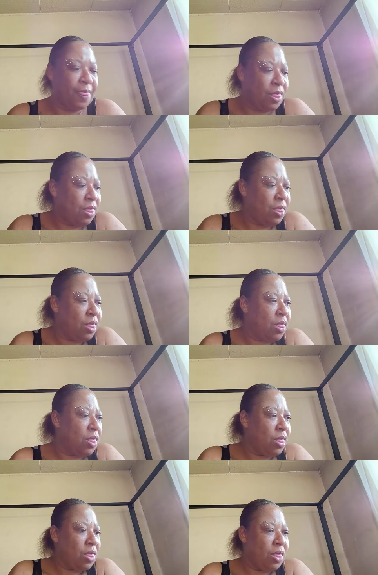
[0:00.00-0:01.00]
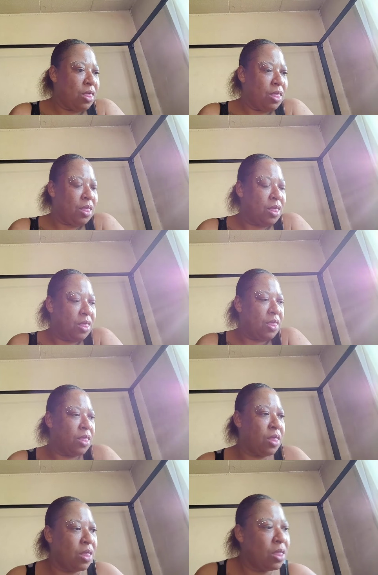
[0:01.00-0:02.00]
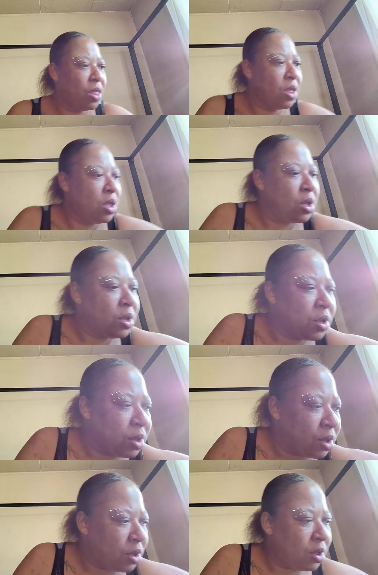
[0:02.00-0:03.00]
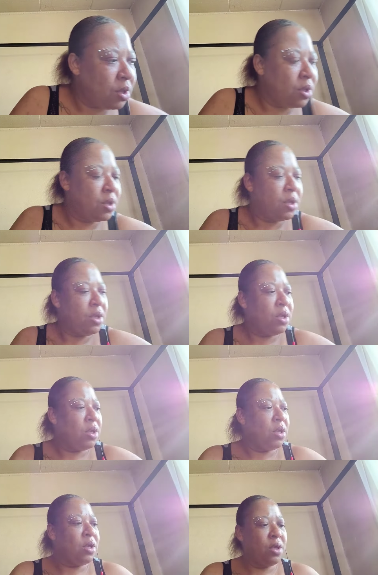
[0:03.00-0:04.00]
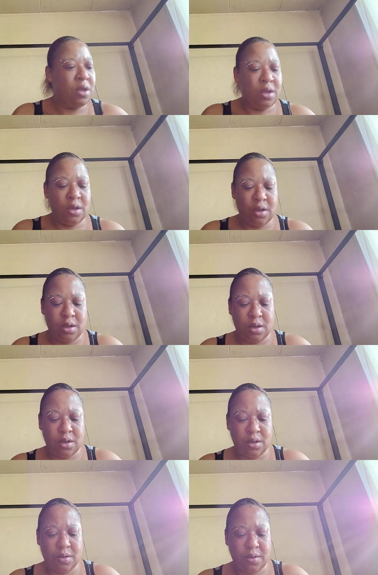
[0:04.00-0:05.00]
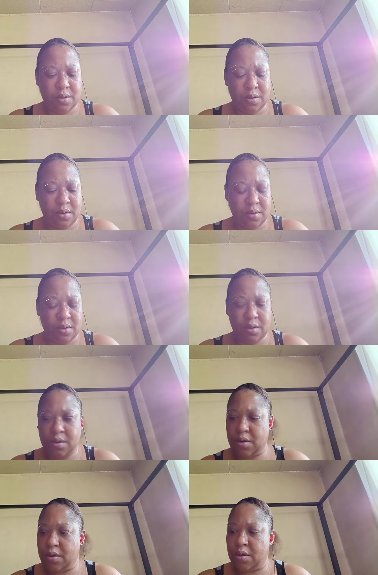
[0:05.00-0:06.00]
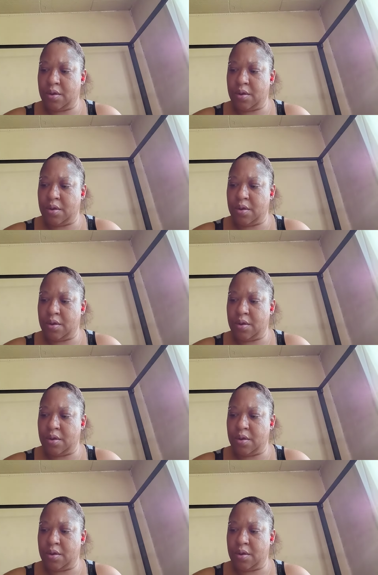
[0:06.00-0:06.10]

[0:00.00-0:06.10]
No one is speaking in this clip.